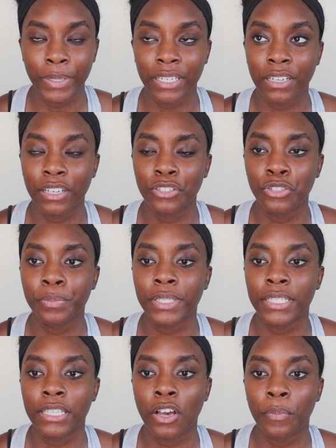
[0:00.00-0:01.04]
but could you
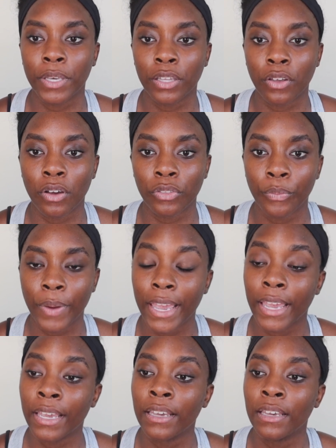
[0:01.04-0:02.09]
please help me along the
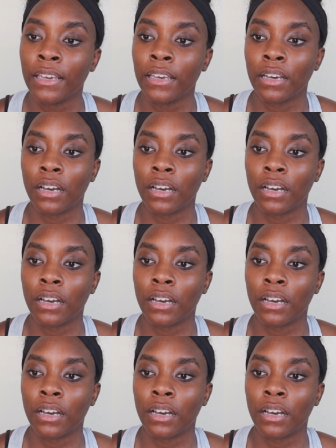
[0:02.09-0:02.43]
way?